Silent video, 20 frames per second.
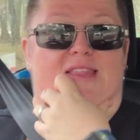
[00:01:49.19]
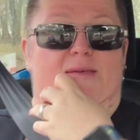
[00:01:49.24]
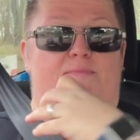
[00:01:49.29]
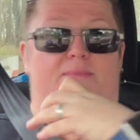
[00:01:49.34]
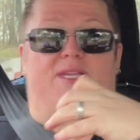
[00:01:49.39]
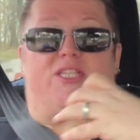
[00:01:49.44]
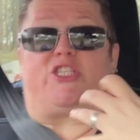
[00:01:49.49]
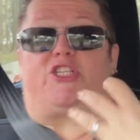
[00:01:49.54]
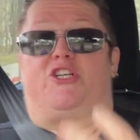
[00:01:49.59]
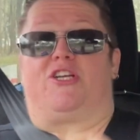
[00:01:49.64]
The
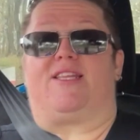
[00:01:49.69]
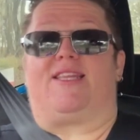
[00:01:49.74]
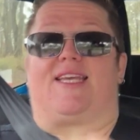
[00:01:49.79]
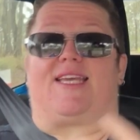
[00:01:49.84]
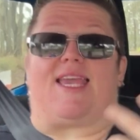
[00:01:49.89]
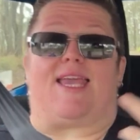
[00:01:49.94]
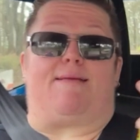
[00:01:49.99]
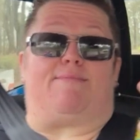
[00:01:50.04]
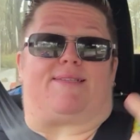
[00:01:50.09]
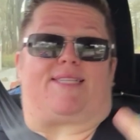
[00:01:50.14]
mystery that
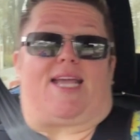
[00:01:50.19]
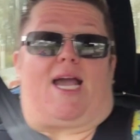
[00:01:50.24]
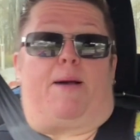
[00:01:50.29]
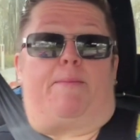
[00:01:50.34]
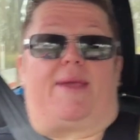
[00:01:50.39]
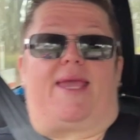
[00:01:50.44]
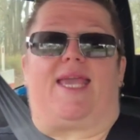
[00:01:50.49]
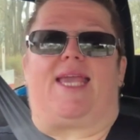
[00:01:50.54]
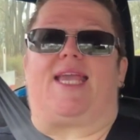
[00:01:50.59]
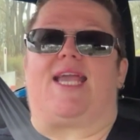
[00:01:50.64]
keeps
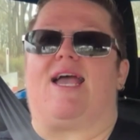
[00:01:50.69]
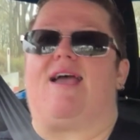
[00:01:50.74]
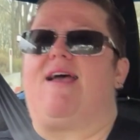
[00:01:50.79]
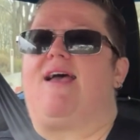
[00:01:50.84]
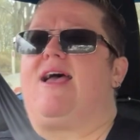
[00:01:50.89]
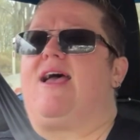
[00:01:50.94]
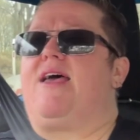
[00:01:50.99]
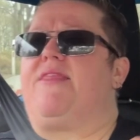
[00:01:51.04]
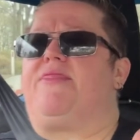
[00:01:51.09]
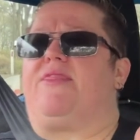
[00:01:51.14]
coming,
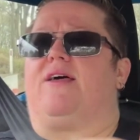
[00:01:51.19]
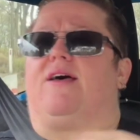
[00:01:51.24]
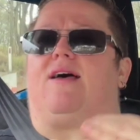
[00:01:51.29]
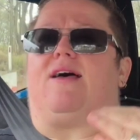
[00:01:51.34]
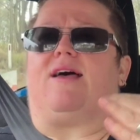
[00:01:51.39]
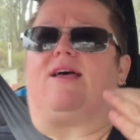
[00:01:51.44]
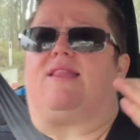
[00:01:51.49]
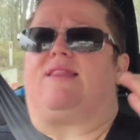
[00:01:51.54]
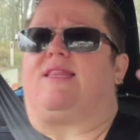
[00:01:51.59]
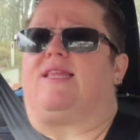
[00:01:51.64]

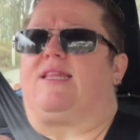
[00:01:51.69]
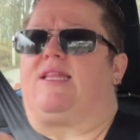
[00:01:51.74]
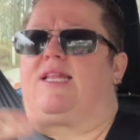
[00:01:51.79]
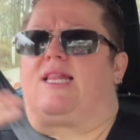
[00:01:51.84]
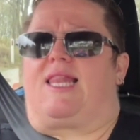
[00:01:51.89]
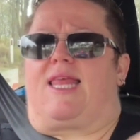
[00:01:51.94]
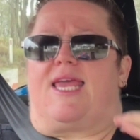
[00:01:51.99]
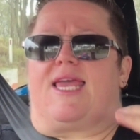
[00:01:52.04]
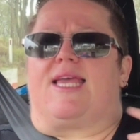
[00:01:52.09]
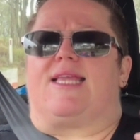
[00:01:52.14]
the
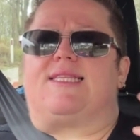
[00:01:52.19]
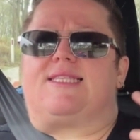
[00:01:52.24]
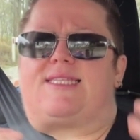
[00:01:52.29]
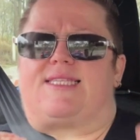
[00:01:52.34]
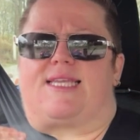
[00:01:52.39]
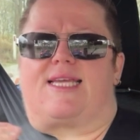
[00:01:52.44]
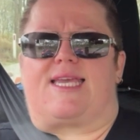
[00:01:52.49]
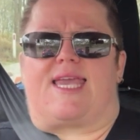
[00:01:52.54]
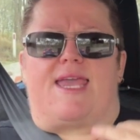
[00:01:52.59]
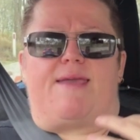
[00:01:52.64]
little hints
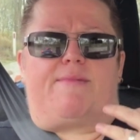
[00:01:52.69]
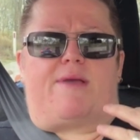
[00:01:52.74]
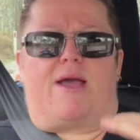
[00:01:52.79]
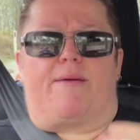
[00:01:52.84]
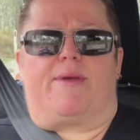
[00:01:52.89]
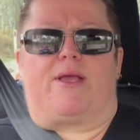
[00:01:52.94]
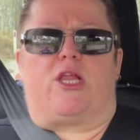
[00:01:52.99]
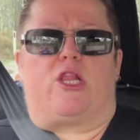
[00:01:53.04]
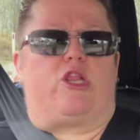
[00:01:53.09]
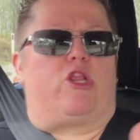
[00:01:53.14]
that keep
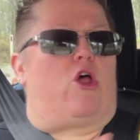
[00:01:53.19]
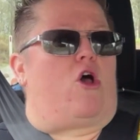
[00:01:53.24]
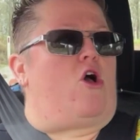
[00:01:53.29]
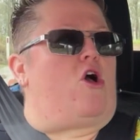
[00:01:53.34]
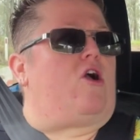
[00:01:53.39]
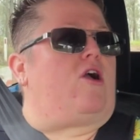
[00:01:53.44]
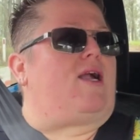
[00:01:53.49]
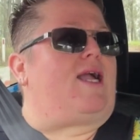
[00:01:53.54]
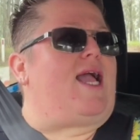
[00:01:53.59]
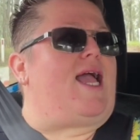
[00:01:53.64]
coming
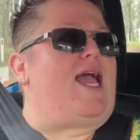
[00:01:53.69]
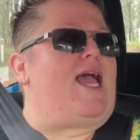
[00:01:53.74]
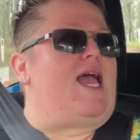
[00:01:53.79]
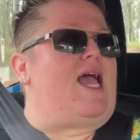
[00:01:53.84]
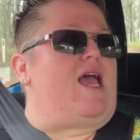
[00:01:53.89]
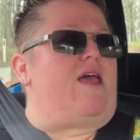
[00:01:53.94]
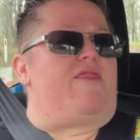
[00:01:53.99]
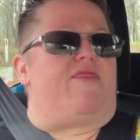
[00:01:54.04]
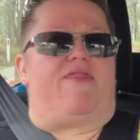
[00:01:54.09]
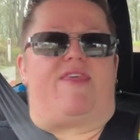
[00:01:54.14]
along,
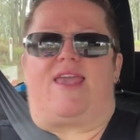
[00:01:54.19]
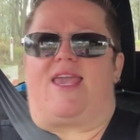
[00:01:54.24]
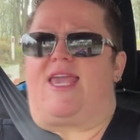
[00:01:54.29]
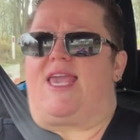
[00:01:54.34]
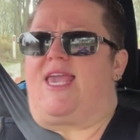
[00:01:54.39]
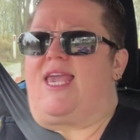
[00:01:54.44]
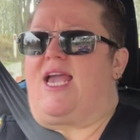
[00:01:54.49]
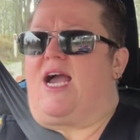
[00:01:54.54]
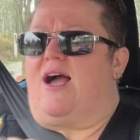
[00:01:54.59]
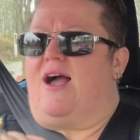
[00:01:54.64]

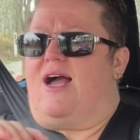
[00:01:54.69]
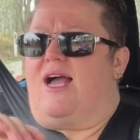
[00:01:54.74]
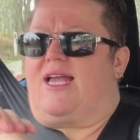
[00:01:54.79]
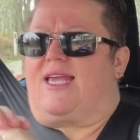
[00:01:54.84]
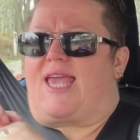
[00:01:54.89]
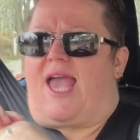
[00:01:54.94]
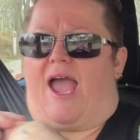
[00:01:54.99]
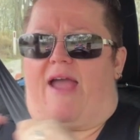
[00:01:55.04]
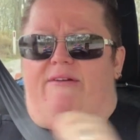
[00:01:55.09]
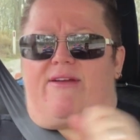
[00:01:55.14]
the
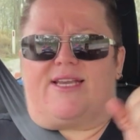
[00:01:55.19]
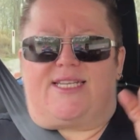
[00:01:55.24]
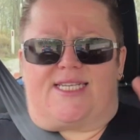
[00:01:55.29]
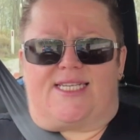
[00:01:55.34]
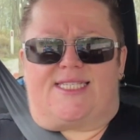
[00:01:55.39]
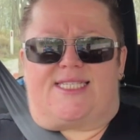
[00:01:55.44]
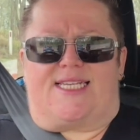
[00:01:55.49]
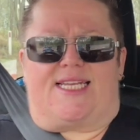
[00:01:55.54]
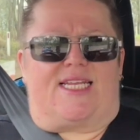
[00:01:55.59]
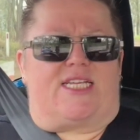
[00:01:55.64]

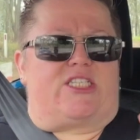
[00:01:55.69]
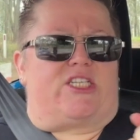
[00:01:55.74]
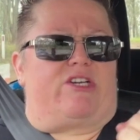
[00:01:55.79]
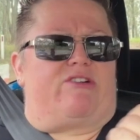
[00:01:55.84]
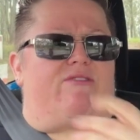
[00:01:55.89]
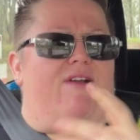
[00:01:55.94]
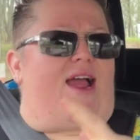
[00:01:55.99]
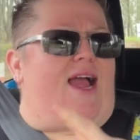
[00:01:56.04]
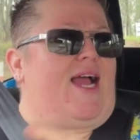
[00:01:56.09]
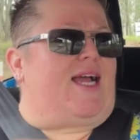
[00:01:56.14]
characters that
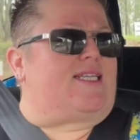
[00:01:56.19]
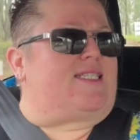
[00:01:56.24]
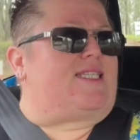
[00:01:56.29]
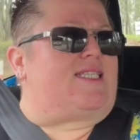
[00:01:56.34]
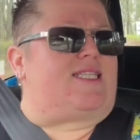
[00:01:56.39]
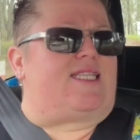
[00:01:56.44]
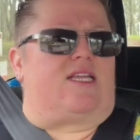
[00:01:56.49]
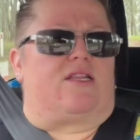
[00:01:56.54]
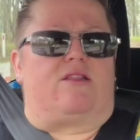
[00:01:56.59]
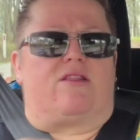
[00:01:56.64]

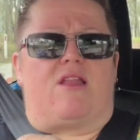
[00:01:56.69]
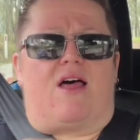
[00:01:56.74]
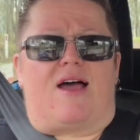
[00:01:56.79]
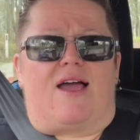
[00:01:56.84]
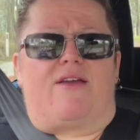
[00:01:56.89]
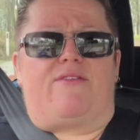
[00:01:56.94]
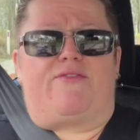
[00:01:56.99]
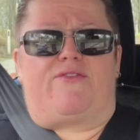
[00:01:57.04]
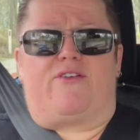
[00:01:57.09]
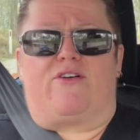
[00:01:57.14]
interact, the
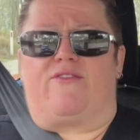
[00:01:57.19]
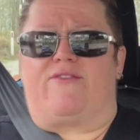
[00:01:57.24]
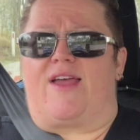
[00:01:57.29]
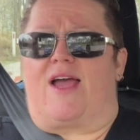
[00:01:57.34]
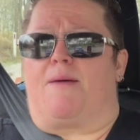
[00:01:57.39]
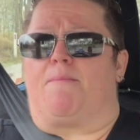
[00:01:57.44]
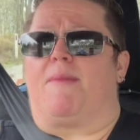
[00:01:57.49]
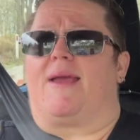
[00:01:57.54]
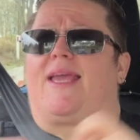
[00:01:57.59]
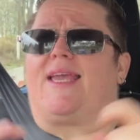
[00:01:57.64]
life of
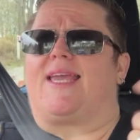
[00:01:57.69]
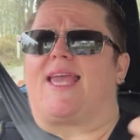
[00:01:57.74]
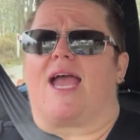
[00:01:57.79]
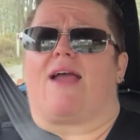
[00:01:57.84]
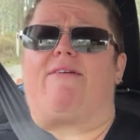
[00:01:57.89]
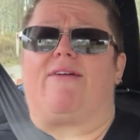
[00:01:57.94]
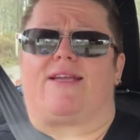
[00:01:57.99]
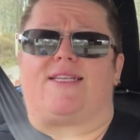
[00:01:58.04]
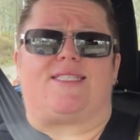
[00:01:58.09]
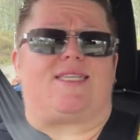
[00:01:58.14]
our main
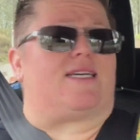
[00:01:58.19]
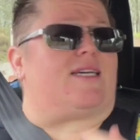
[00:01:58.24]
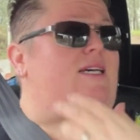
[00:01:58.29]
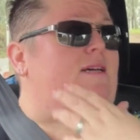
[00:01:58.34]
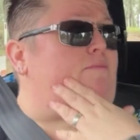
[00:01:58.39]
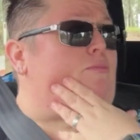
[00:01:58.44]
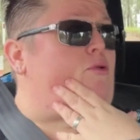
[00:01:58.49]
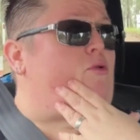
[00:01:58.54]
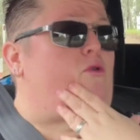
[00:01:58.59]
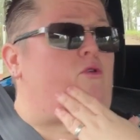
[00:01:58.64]
character,
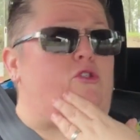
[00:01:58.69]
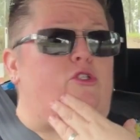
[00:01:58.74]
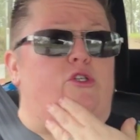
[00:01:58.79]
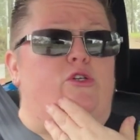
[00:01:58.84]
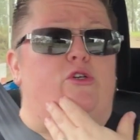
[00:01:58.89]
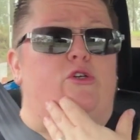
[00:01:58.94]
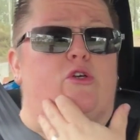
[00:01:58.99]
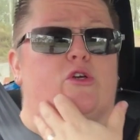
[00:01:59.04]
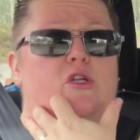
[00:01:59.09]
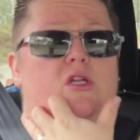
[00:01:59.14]
poor
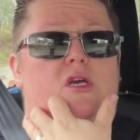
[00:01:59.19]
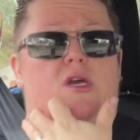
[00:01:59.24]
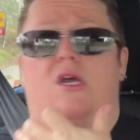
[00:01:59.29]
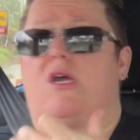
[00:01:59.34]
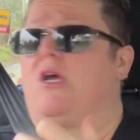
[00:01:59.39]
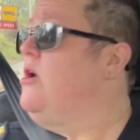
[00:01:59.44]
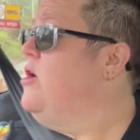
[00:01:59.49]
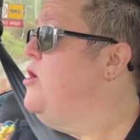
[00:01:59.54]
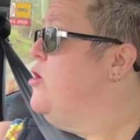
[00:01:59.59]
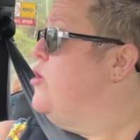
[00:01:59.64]
dude,
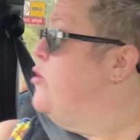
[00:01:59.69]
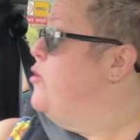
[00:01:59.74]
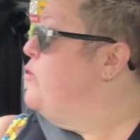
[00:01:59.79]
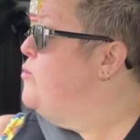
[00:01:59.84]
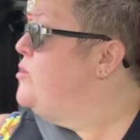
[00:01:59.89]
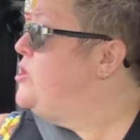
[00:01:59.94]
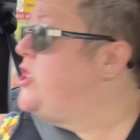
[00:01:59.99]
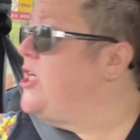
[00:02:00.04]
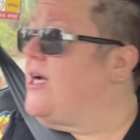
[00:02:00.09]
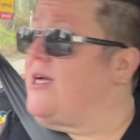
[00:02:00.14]
who
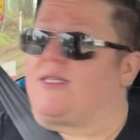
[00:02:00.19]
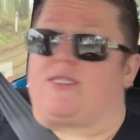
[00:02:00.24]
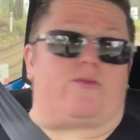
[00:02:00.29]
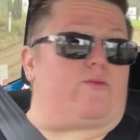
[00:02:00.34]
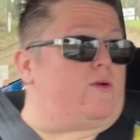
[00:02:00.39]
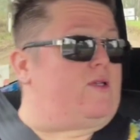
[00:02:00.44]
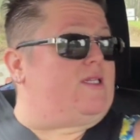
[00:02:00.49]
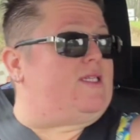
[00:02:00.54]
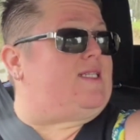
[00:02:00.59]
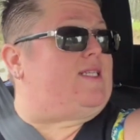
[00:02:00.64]
just
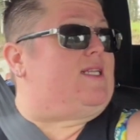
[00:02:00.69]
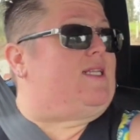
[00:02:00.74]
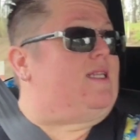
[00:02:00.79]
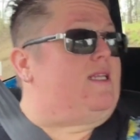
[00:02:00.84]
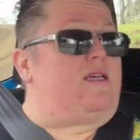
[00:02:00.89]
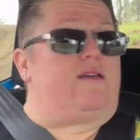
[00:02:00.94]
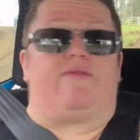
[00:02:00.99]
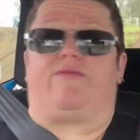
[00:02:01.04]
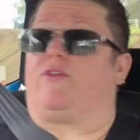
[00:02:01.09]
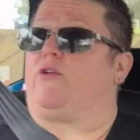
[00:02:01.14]
wants to
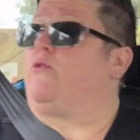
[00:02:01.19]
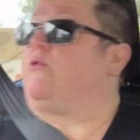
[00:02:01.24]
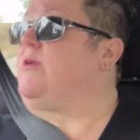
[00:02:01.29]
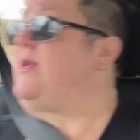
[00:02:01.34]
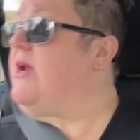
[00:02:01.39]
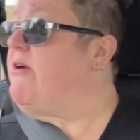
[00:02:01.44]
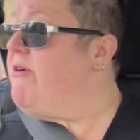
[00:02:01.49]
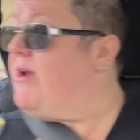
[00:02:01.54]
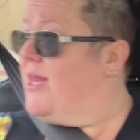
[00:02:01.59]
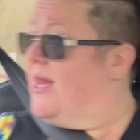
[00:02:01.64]
live an
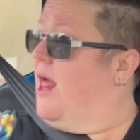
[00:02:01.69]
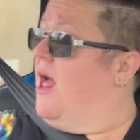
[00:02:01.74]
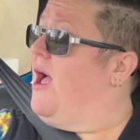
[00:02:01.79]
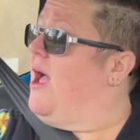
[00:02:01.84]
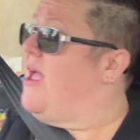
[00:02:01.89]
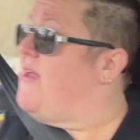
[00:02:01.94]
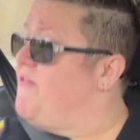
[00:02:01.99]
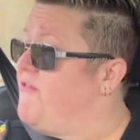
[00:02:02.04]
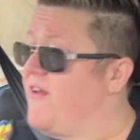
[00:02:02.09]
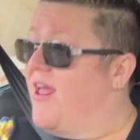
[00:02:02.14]
ordinary
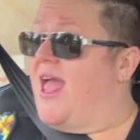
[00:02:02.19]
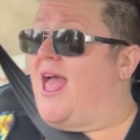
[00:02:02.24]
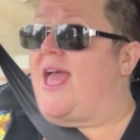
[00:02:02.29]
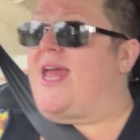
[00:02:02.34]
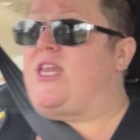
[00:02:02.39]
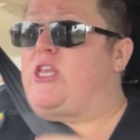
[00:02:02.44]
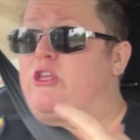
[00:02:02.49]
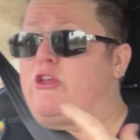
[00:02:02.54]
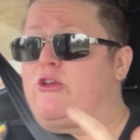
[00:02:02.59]
life and